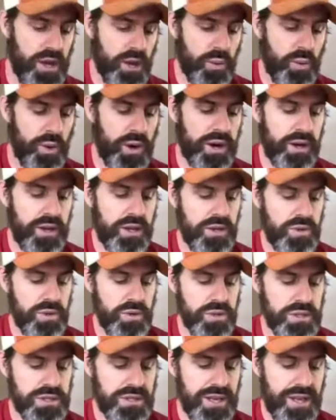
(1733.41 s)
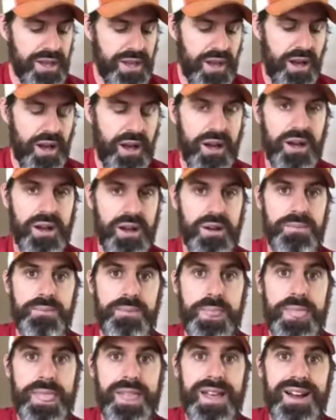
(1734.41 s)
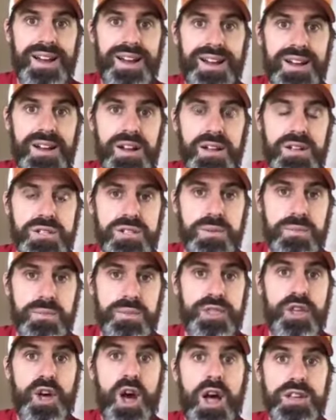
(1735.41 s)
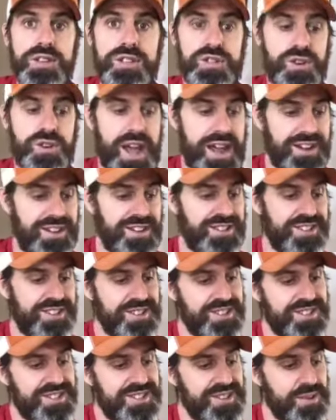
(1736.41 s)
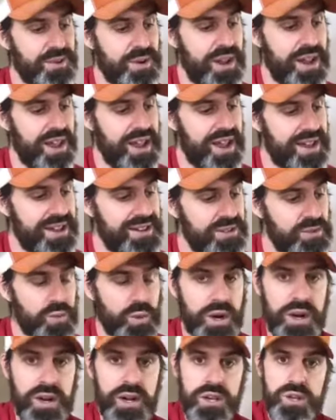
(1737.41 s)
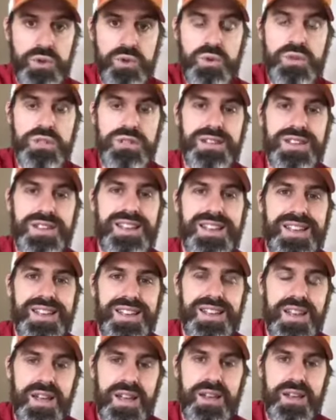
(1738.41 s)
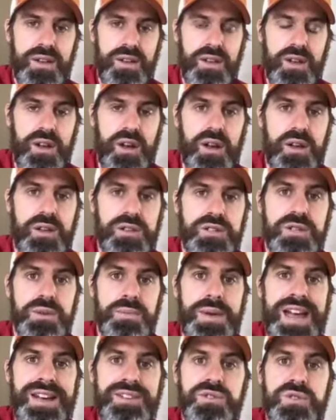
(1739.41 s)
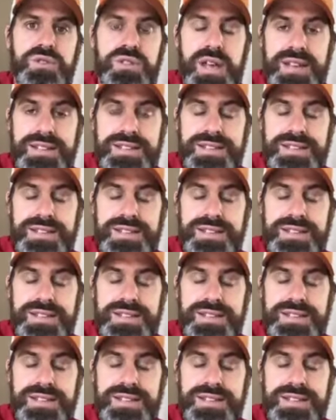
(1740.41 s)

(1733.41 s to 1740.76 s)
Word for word: We're going to use some thought strategies, and we're going to use some exercises